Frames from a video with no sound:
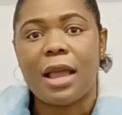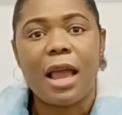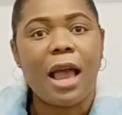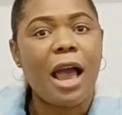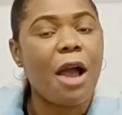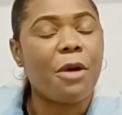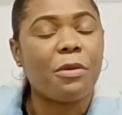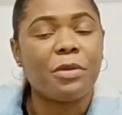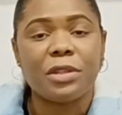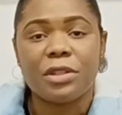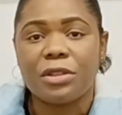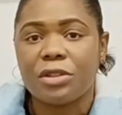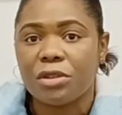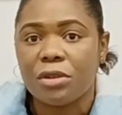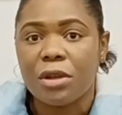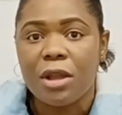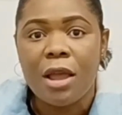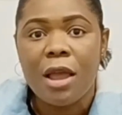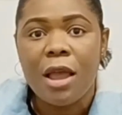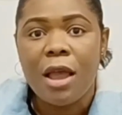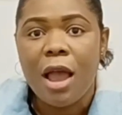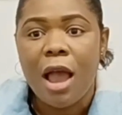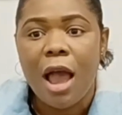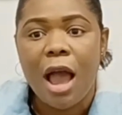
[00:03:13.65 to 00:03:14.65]
how is
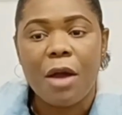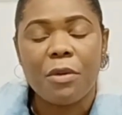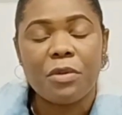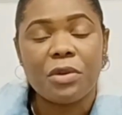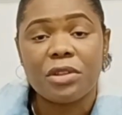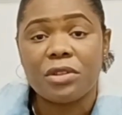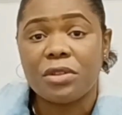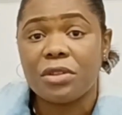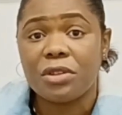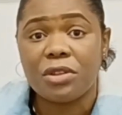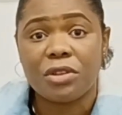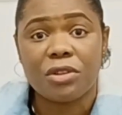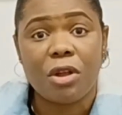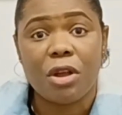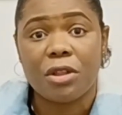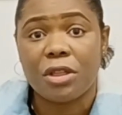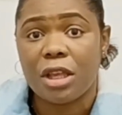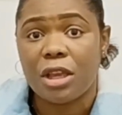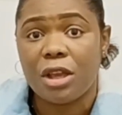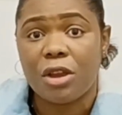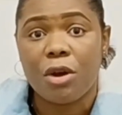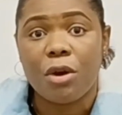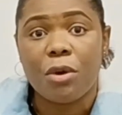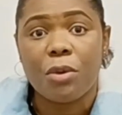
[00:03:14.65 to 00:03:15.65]
your
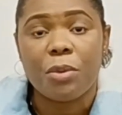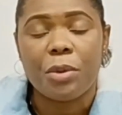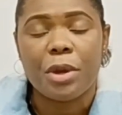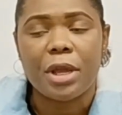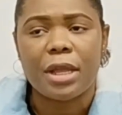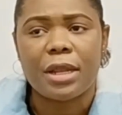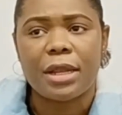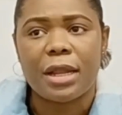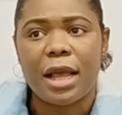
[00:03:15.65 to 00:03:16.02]
study going?